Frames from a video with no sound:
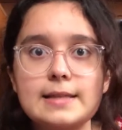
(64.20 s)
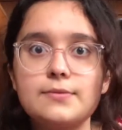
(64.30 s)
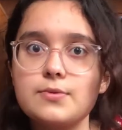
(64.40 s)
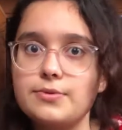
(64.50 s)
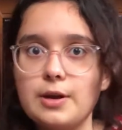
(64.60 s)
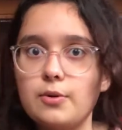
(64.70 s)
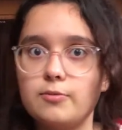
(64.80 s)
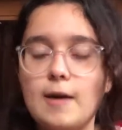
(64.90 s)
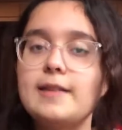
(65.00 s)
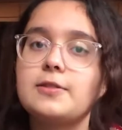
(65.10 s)
if they were
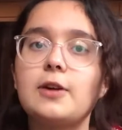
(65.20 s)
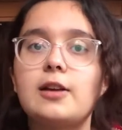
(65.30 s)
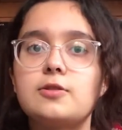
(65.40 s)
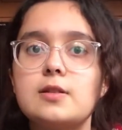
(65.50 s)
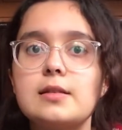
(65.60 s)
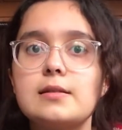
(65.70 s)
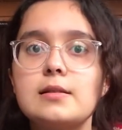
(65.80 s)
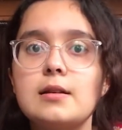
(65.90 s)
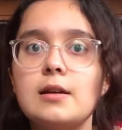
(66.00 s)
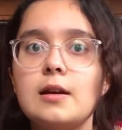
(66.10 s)
red scratches.
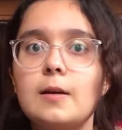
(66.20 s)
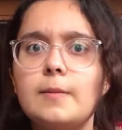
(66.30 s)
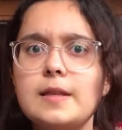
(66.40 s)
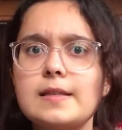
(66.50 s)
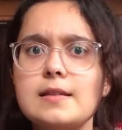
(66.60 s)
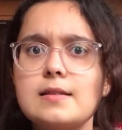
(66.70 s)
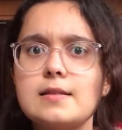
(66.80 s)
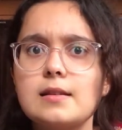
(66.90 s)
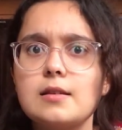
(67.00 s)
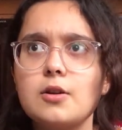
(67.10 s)
But this is
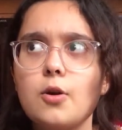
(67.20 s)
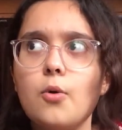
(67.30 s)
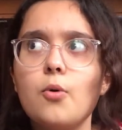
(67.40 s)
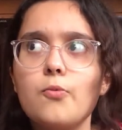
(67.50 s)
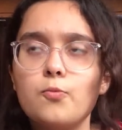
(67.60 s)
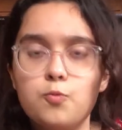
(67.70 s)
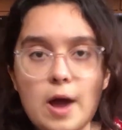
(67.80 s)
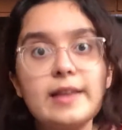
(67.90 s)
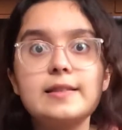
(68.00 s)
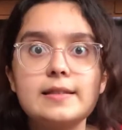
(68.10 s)

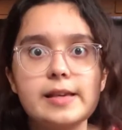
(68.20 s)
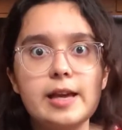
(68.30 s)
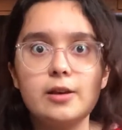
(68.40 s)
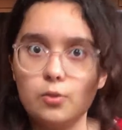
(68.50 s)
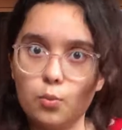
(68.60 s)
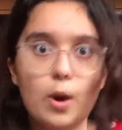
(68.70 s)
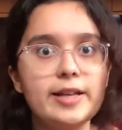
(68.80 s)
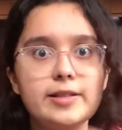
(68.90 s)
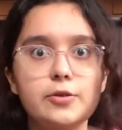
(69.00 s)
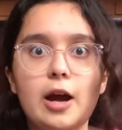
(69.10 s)
red skin and white
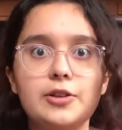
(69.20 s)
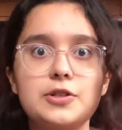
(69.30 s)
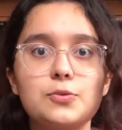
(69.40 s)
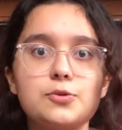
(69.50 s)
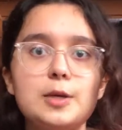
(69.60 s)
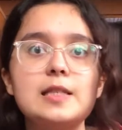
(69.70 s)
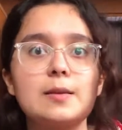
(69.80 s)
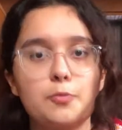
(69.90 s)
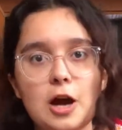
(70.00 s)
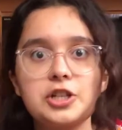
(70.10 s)
scratches, which means the
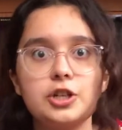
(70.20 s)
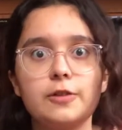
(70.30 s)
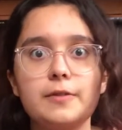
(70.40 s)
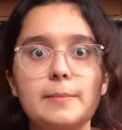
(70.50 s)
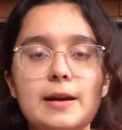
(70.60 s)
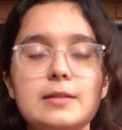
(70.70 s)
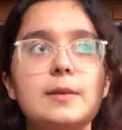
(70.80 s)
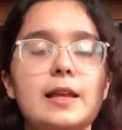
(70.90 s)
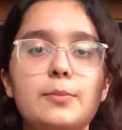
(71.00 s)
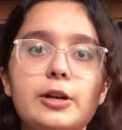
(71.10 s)
pressure of them had to be
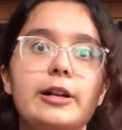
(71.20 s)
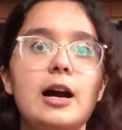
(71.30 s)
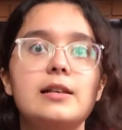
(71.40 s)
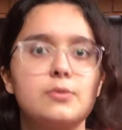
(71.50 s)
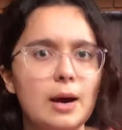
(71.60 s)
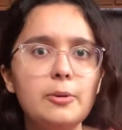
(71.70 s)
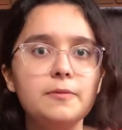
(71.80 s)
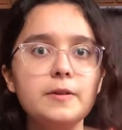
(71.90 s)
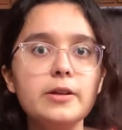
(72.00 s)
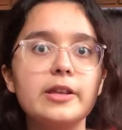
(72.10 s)
like pretty high. So I would
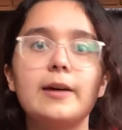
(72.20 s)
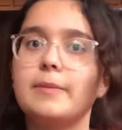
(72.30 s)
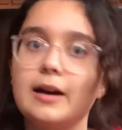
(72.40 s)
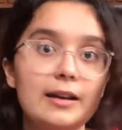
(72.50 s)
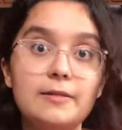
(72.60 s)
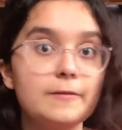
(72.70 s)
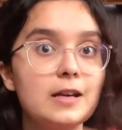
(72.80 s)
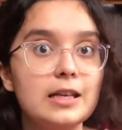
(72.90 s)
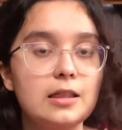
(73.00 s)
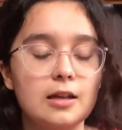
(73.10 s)
feel that, but I didn't feel
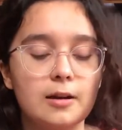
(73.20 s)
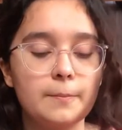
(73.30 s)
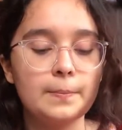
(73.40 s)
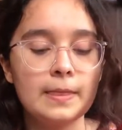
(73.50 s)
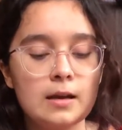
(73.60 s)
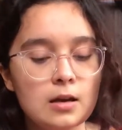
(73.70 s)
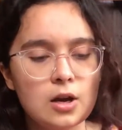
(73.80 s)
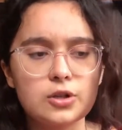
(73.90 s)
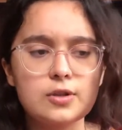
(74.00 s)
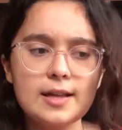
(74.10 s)
anything.
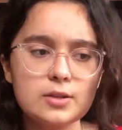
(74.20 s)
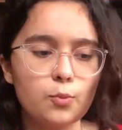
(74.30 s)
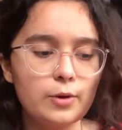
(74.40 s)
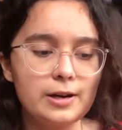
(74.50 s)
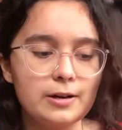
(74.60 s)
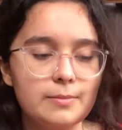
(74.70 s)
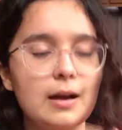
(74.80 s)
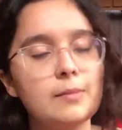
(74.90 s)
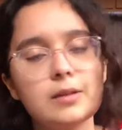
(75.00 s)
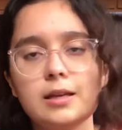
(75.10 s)
So that's weird, but
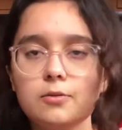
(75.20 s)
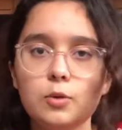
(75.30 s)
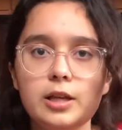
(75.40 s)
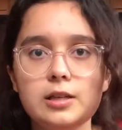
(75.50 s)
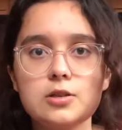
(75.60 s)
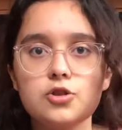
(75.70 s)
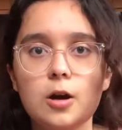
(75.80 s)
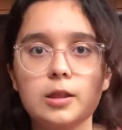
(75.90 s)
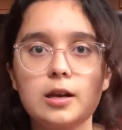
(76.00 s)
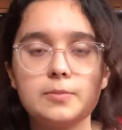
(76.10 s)
I'm like willing to
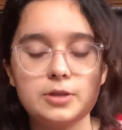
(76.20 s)
chalk that up to